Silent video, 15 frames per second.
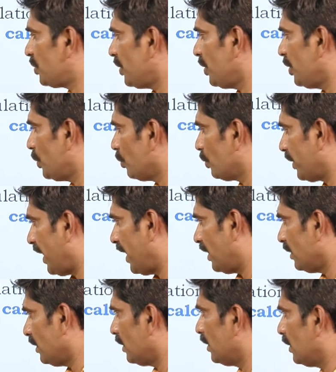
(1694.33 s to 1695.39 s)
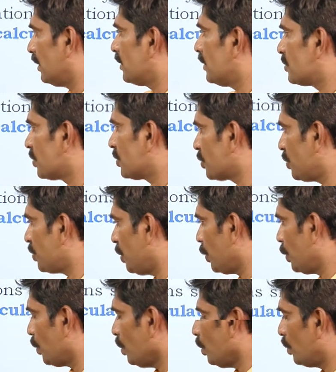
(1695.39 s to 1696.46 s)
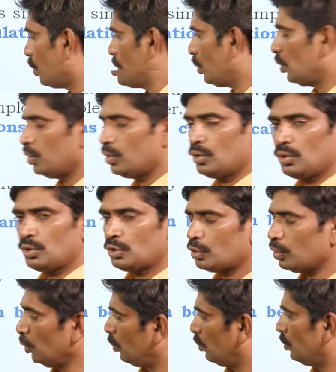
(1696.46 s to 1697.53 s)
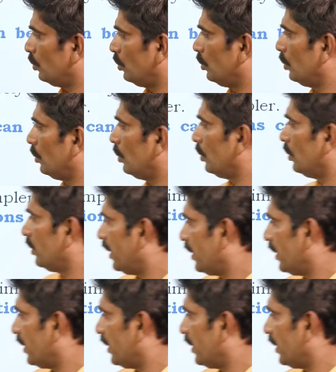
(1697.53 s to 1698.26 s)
into 10, 16 into 2, that